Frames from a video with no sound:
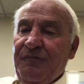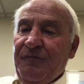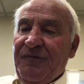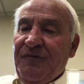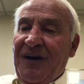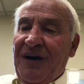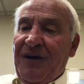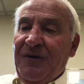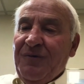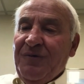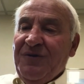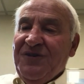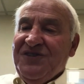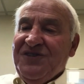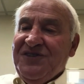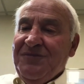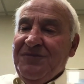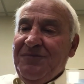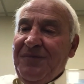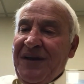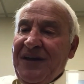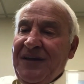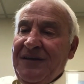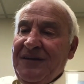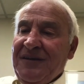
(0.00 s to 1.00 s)
route was
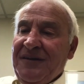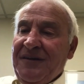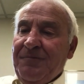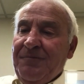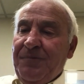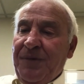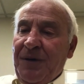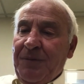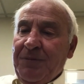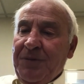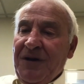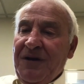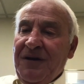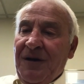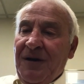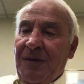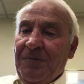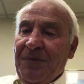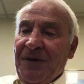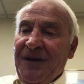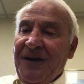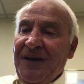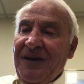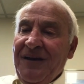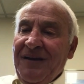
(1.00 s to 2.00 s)
to make it a public
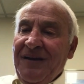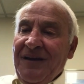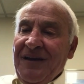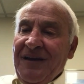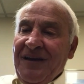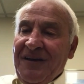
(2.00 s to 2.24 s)
company